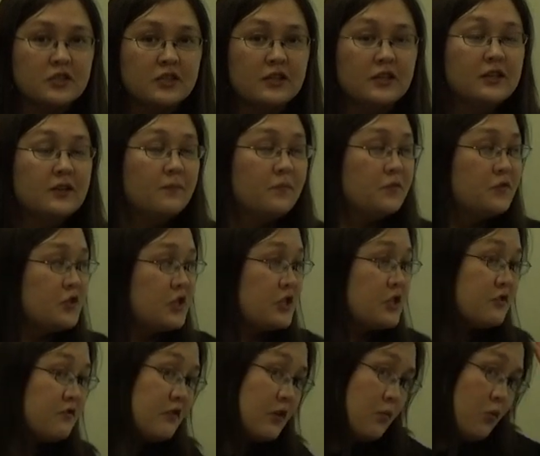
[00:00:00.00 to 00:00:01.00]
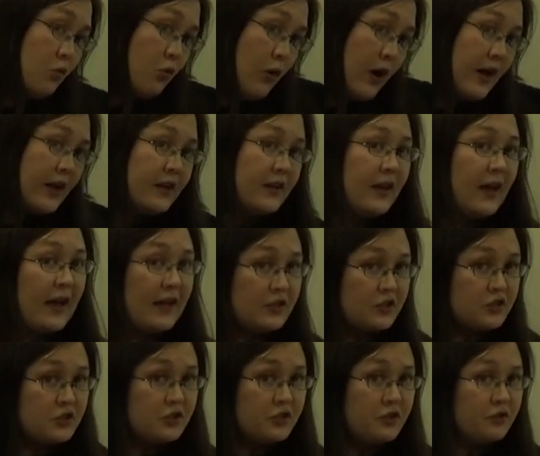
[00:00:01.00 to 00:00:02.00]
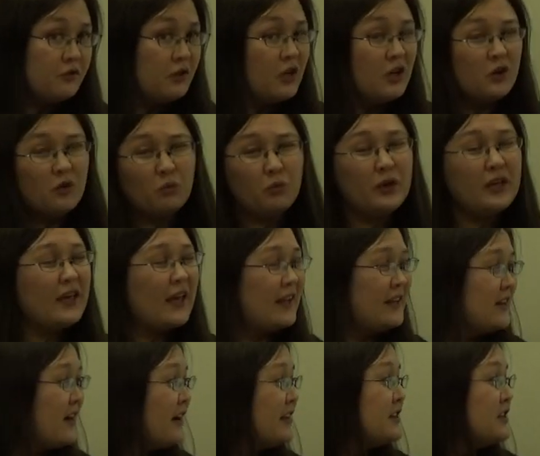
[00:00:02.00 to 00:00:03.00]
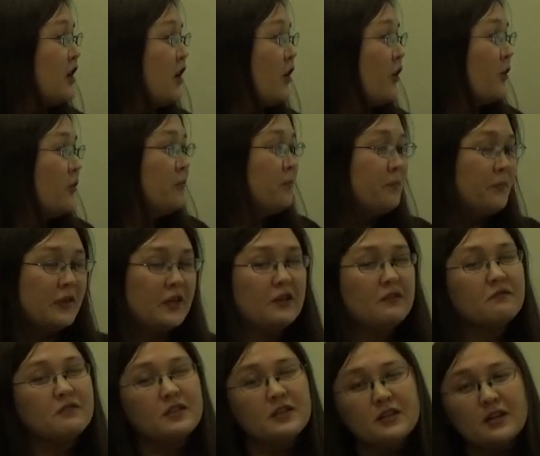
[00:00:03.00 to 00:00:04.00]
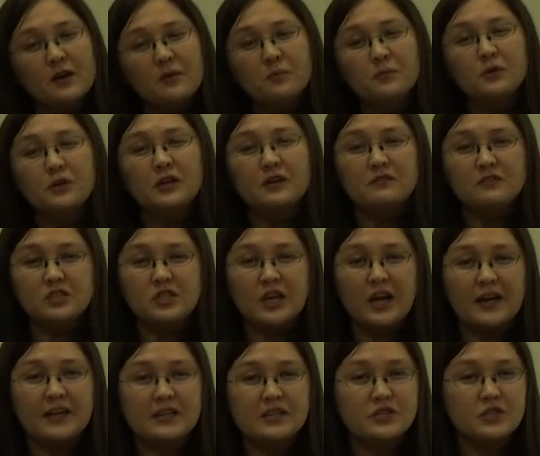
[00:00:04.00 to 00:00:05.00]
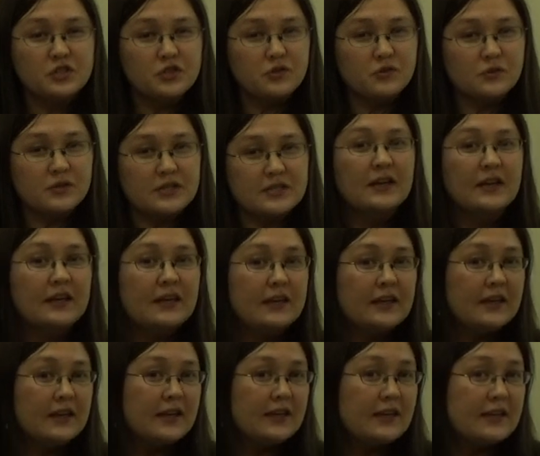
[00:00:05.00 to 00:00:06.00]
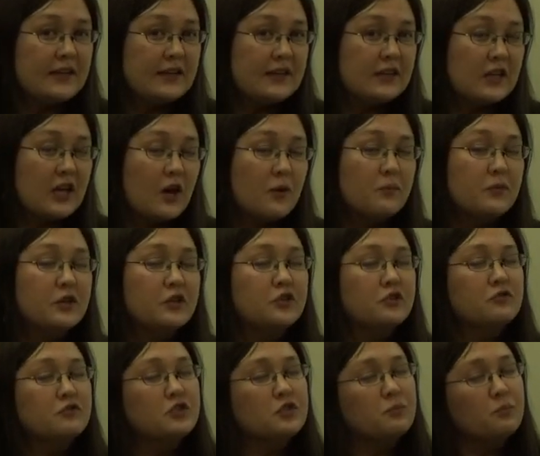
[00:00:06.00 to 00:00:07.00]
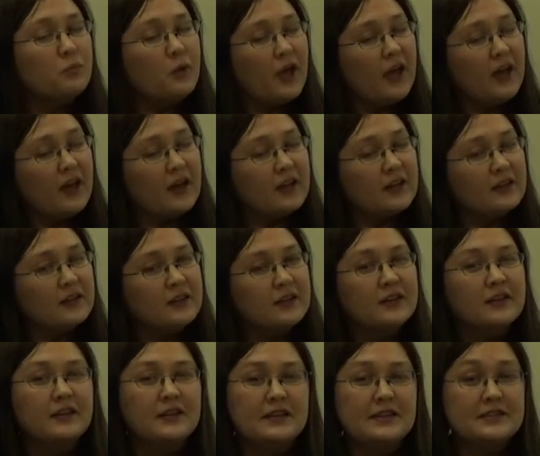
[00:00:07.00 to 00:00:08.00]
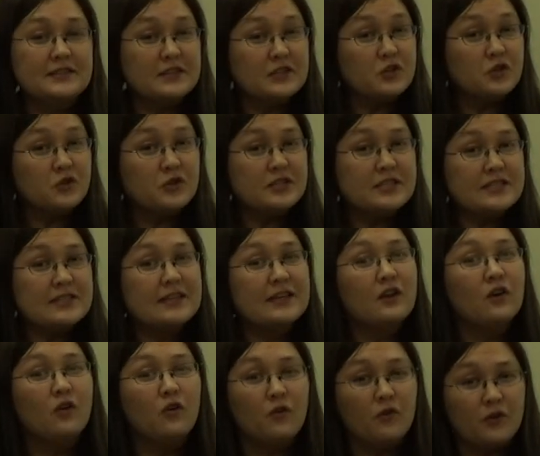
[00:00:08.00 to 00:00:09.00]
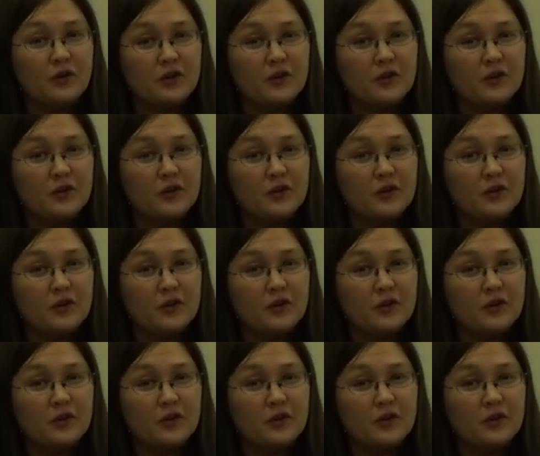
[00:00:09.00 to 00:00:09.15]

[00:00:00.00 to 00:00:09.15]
Just from 1 and 2, we cannot know if the number of Chinese tourists coming to Japan is increasing or not.